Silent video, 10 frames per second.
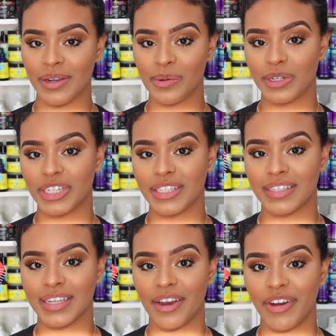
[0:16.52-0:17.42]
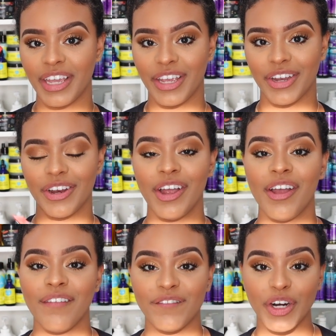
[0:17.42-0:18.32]
which is this guy right here,
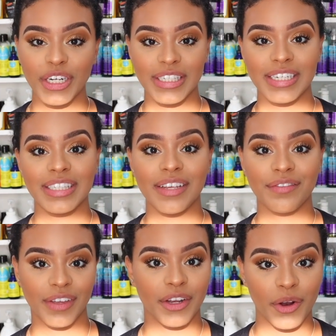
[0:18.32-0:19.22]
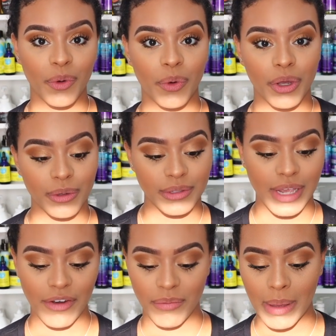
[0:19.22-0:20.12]
versus finger coils.
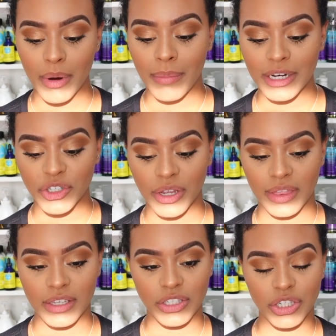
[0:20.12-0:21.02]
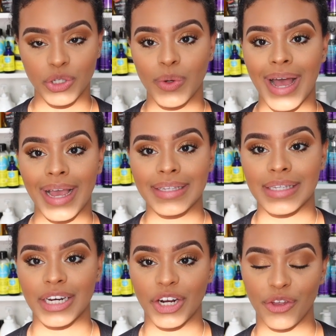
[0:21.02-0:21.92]
I remember mentioning this to you guys
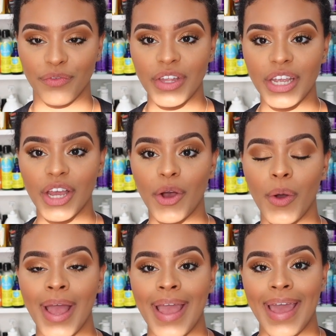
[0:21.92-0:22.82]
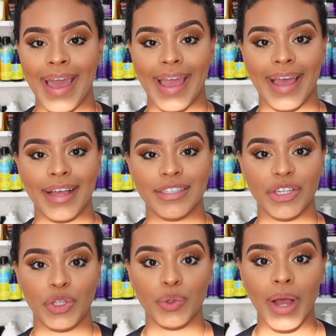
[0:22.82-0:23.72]
in another video, and
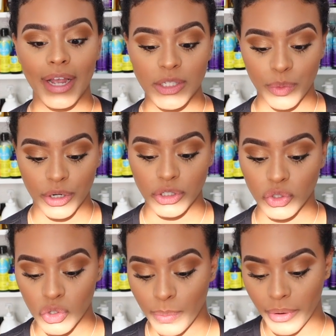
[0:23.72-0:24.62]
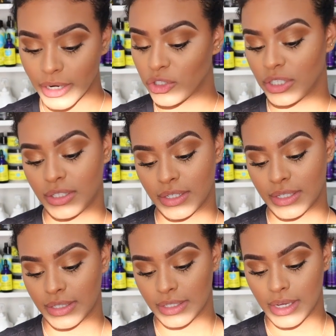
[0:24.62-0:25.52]
you guys were super interested
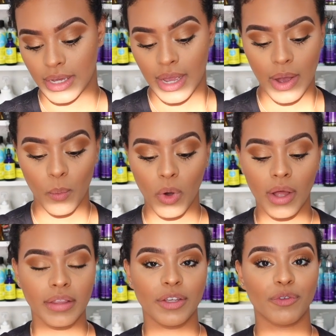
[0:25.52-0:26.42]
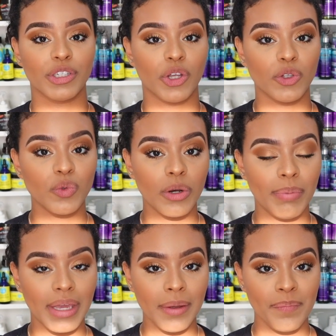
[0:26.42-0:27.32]
to see what the results would
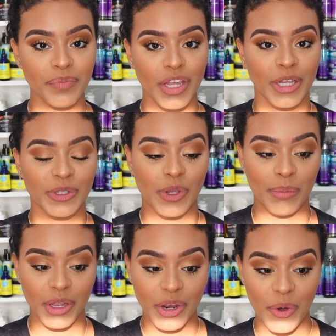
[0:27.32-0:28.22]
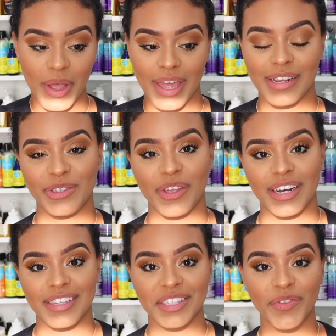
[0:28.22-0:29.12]
be. So I'm gonna go ahead and do that
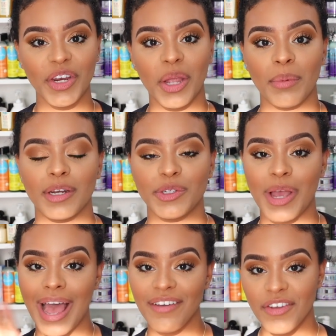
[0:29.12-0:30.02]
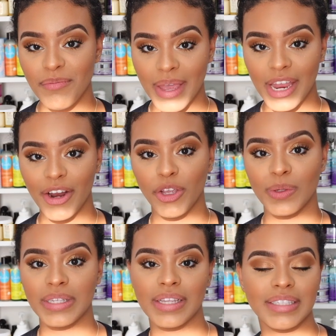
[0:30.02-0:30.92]
in this video. I'm gonna do half of my hair
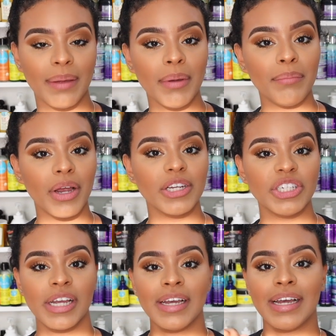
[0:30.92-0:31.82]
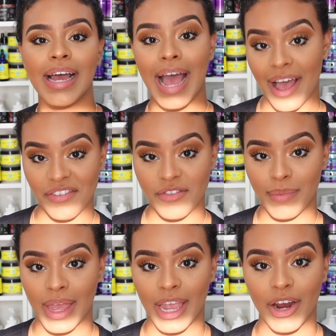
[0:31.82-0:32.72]
using the Denman brush, half of
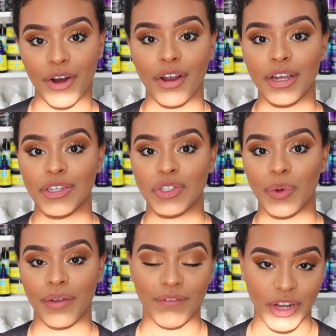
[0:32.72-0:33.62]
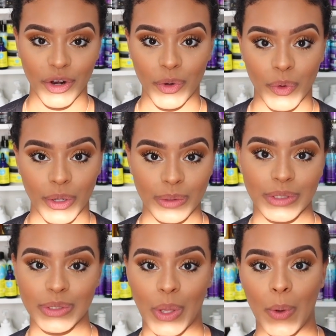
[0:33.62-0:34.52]
my hair doing finger coils.
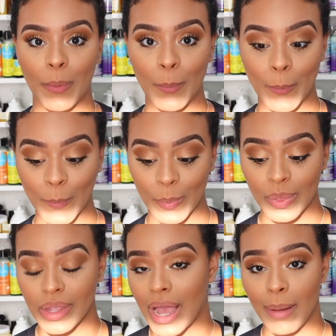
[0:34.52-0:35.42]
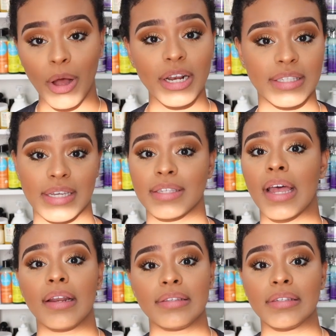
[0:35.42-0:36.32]
So I'm honestly
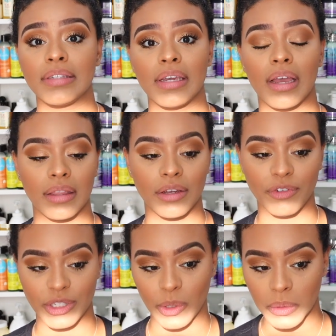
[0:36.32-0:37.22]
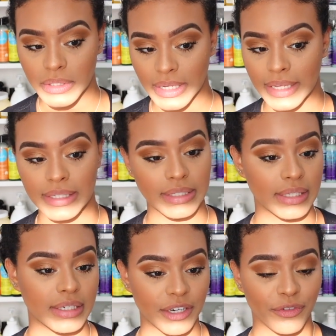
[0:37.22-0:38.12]
excited to see the results and to see
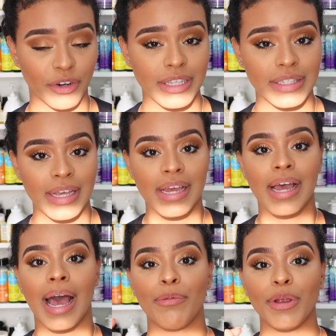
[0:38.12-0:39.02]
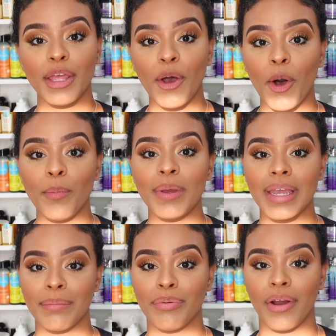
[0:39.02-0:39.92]
the difference. I'm really
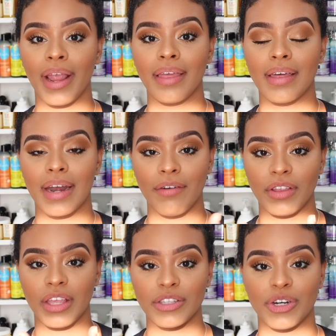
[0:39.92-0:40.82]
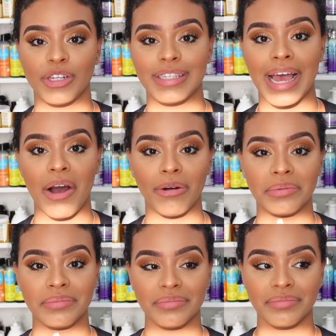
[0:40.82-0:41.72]
hoping and praying that everything turns out